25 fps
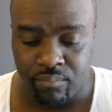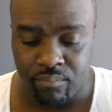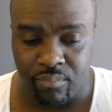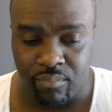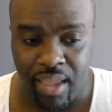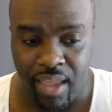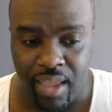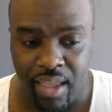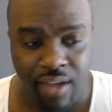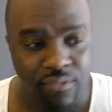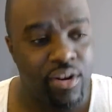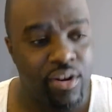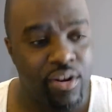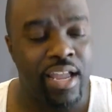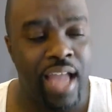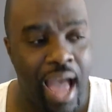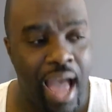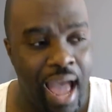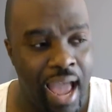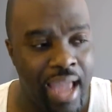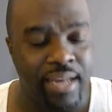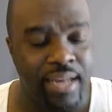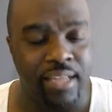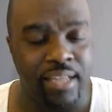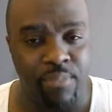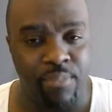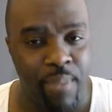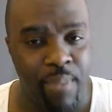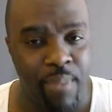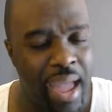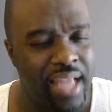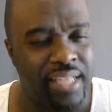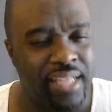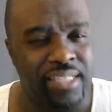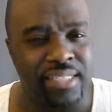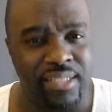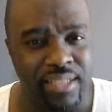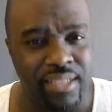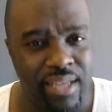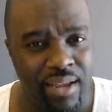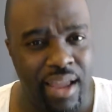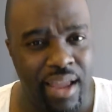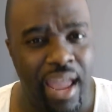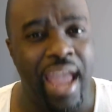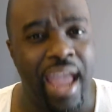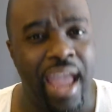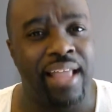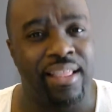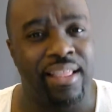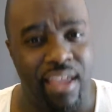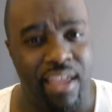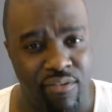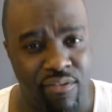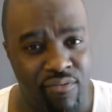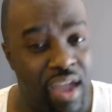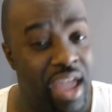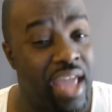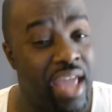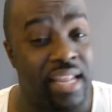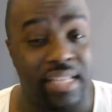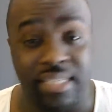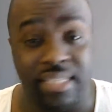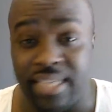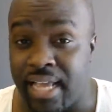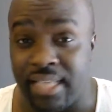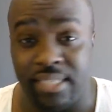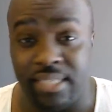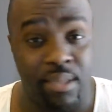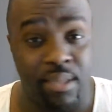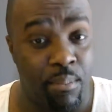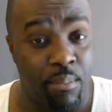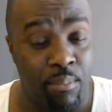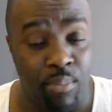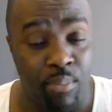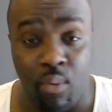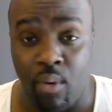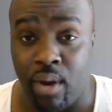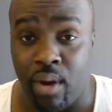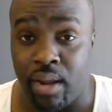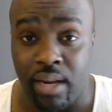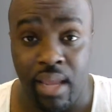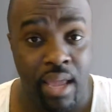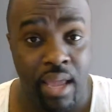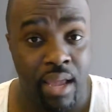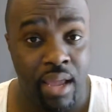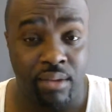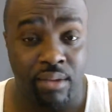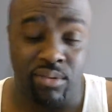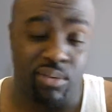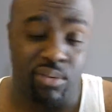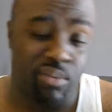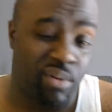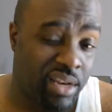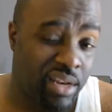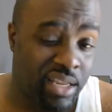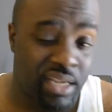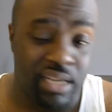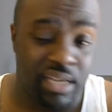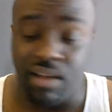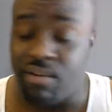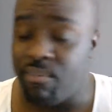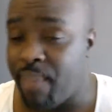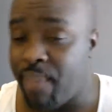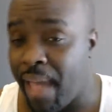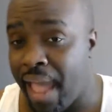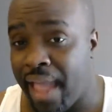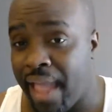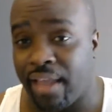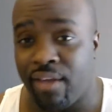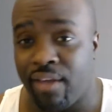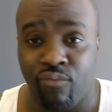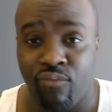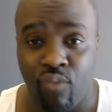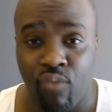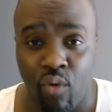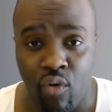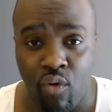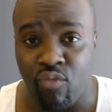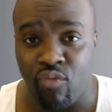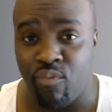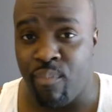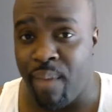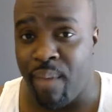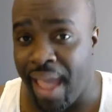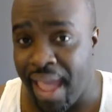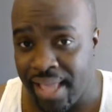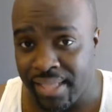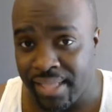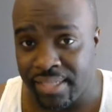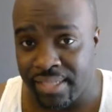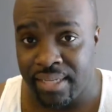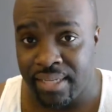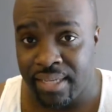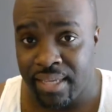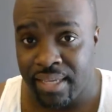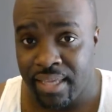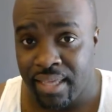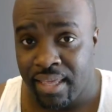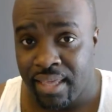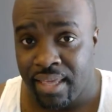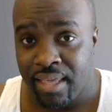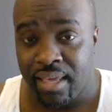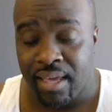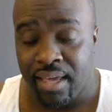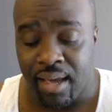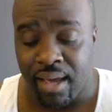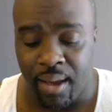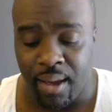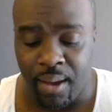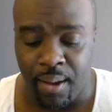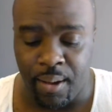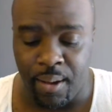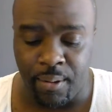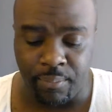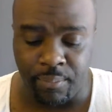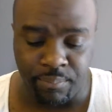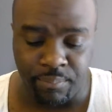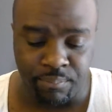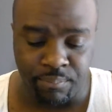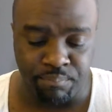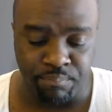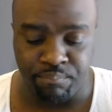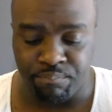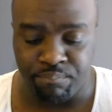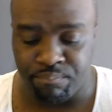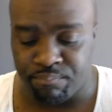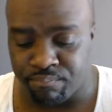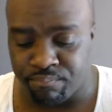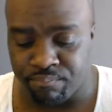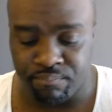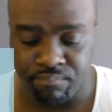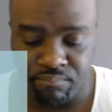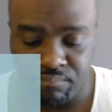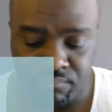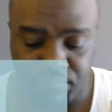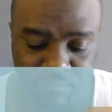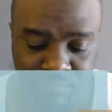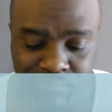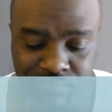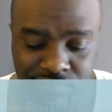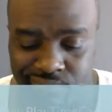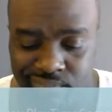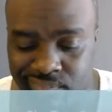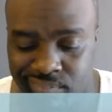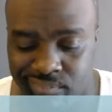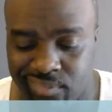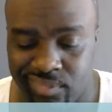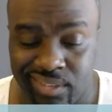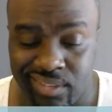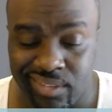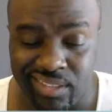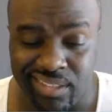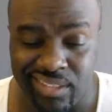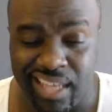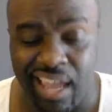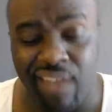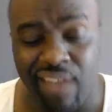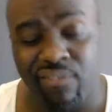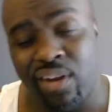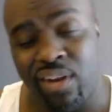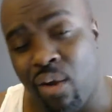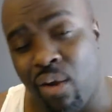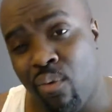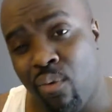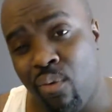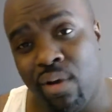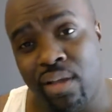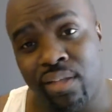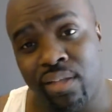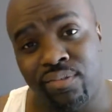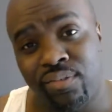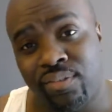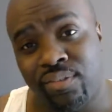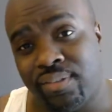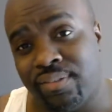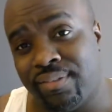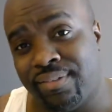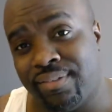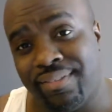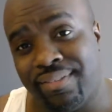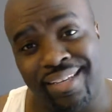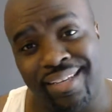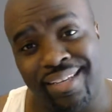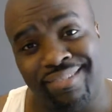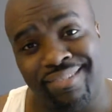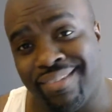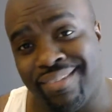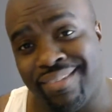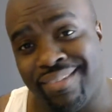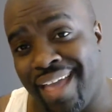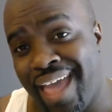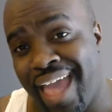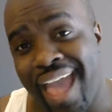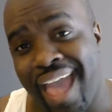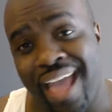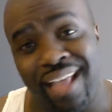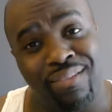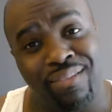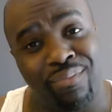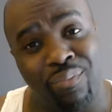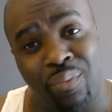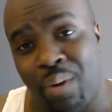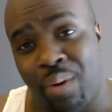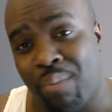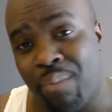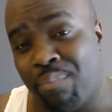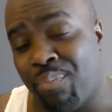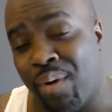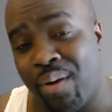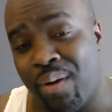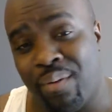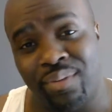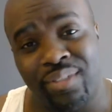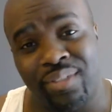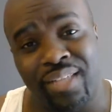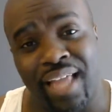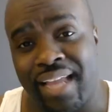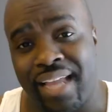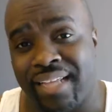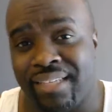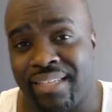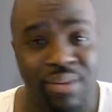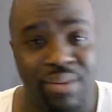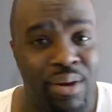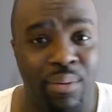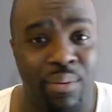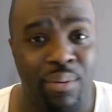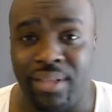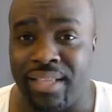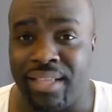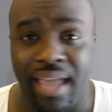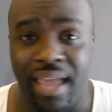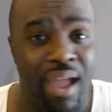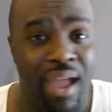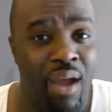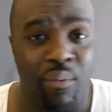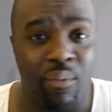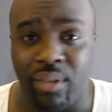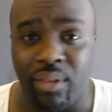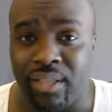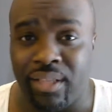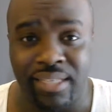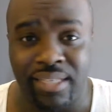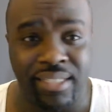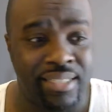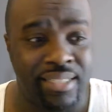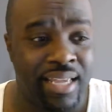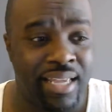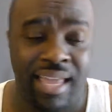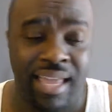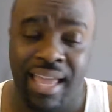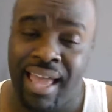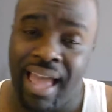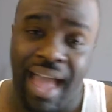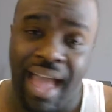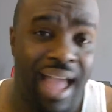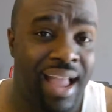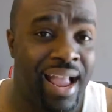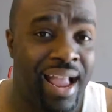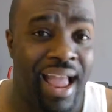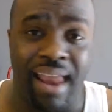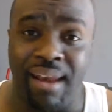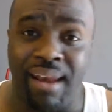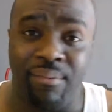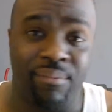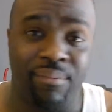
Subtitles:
every guy in this match had the advantage at some point. It was a really good back and forth match. Um, Kevin Owens just at one point was like, you know what, the hell with this. I got